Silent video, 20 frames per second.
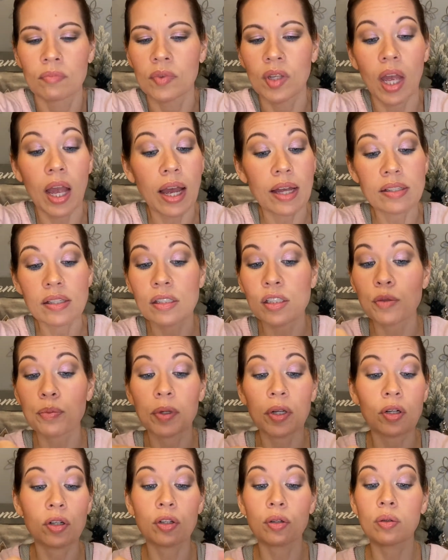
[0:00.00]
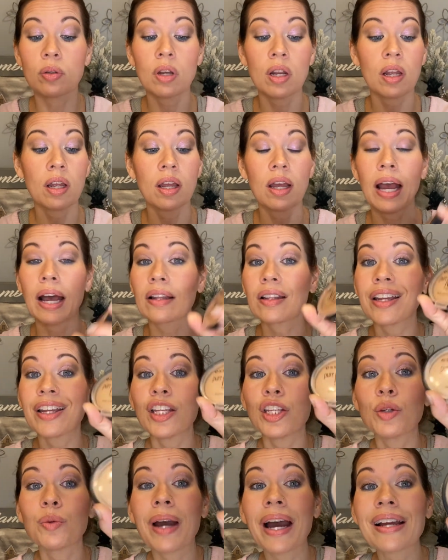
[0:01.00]
Essence Pure Nude Highlight. You
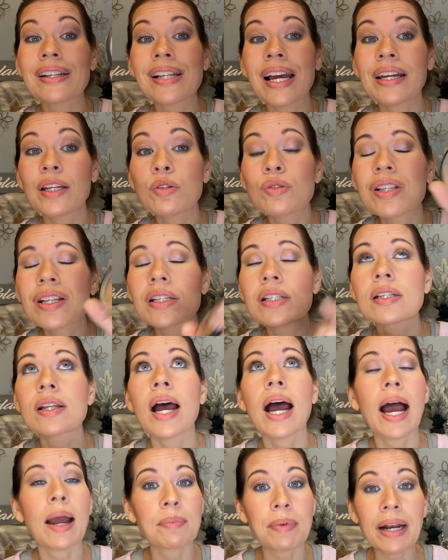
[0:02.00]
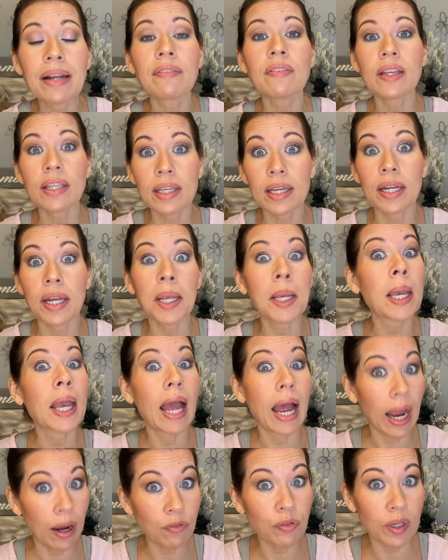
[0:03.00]
guys, I use this, I'm not even kidding,
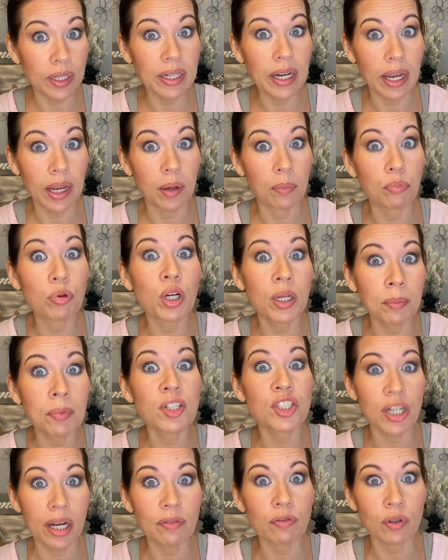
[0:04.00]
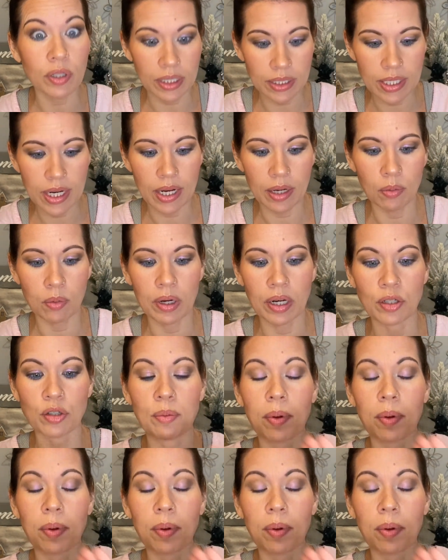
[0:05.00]
every day, pretty much every day when I do my